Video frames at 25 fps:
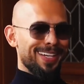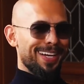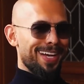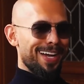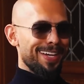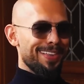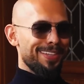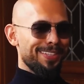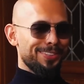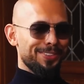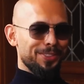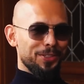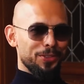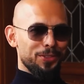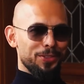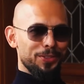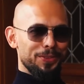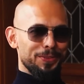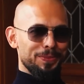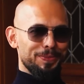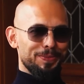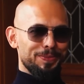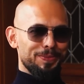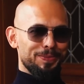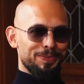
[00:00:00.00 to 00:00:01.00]
I think so
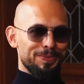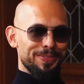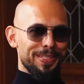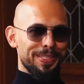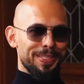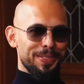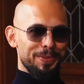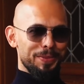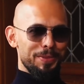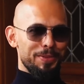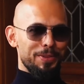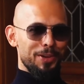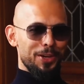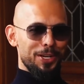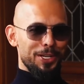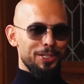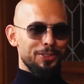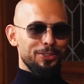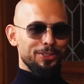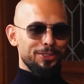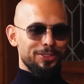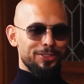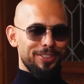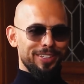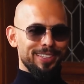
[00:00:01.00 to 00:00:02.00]
too. I think it'd be very
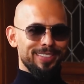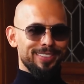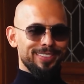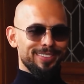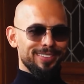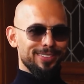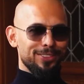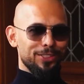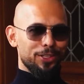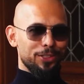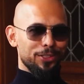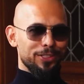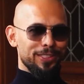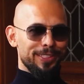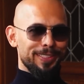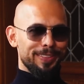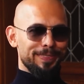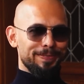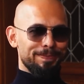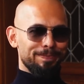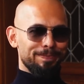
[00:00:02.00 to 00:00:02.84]
interesting, certainly.